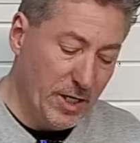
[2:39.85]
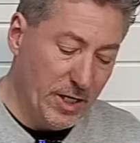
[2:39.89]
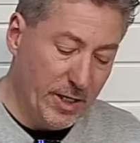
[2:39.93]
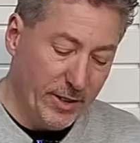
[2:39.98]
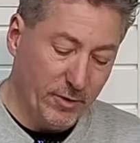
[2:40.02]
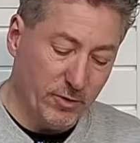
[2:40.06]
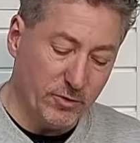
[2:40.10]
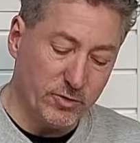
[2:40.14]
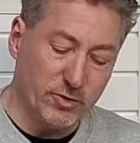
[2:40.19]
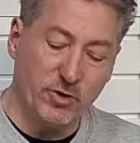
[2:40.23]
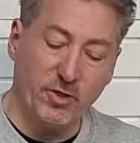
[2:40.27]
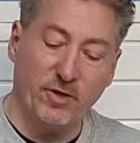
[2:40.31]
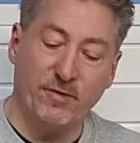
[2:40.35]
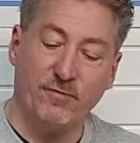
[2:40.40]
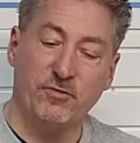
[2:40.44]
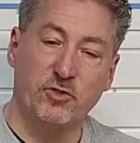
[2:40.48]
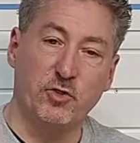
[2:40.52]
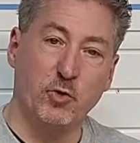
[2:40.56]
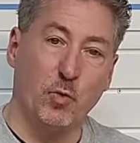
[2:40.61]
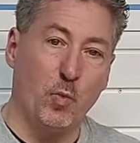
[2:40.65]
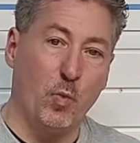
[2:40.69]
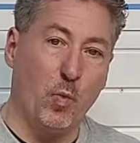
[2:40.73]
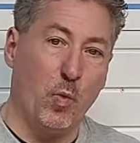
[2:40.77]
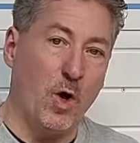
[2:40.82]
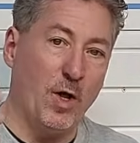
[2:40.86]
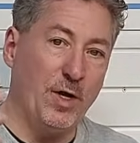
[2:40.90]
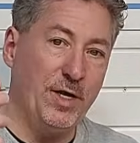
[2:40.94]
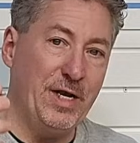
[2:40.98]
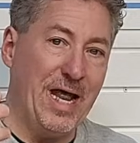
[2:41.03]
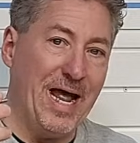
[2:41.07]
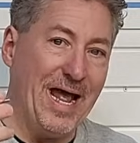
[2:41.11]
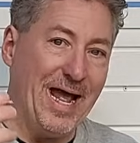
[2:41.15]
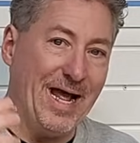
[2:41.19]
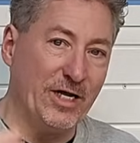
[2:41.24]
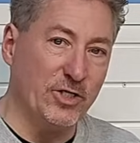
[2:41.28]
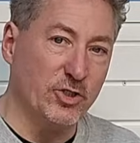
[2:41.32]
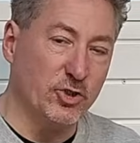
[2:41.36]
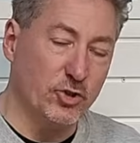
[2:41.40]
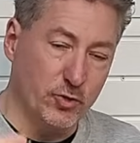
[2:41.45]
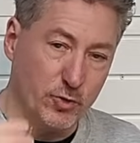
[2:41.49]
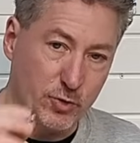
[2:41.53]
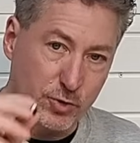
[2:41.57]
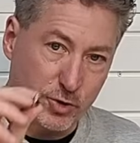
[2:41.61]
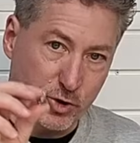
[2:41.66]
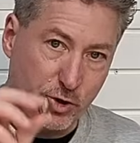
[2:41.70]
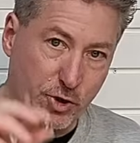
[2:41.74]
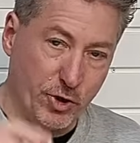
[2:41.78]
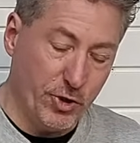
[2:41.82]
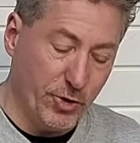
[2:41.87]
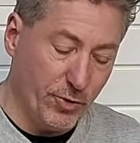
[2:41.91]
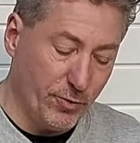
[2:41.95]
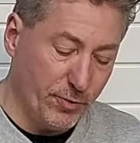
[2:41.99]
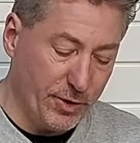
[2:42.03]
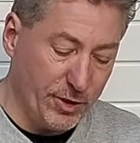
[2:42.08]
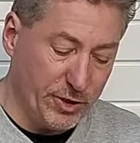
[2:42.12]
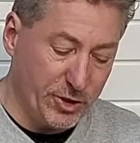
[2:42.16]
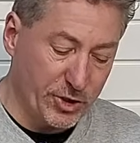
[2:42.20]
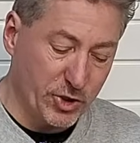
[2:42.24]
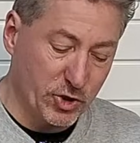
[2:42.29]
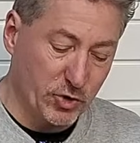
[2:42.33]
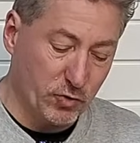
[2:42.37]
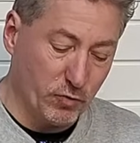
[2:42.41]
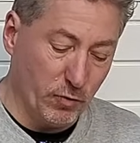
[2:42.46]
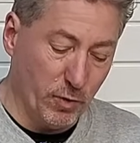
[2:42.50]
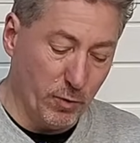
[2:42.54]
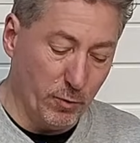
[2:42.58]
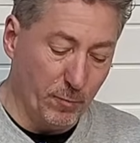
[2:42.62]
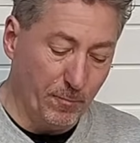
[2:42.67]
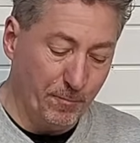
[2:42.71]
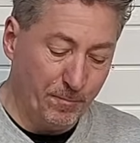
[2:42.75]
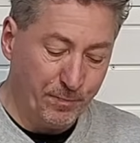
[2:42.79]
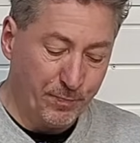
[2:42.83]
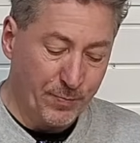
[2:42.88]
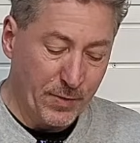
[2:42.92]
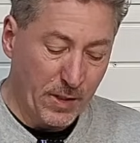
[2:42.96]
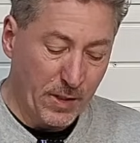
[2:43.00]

It also gives you one extra security screw.